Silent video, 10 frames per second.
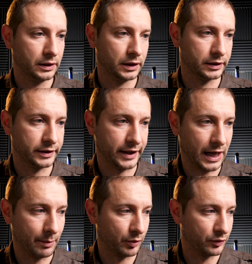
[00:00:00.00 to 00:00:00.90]
And the
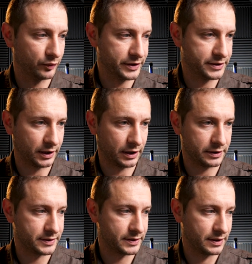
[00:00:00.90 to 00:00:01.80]
app
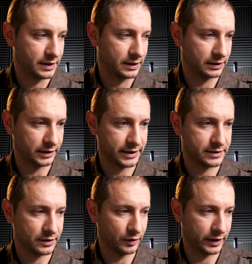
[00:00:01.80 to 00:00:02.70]
restarts.
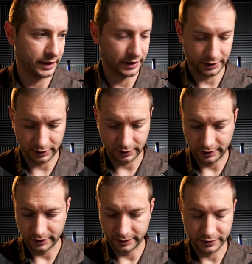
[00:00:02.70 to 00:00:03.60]
Let's go ahead and
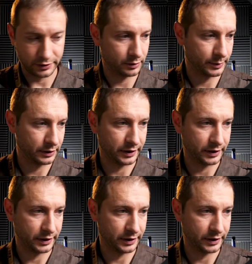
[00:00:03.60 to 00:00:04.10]
clear this terminal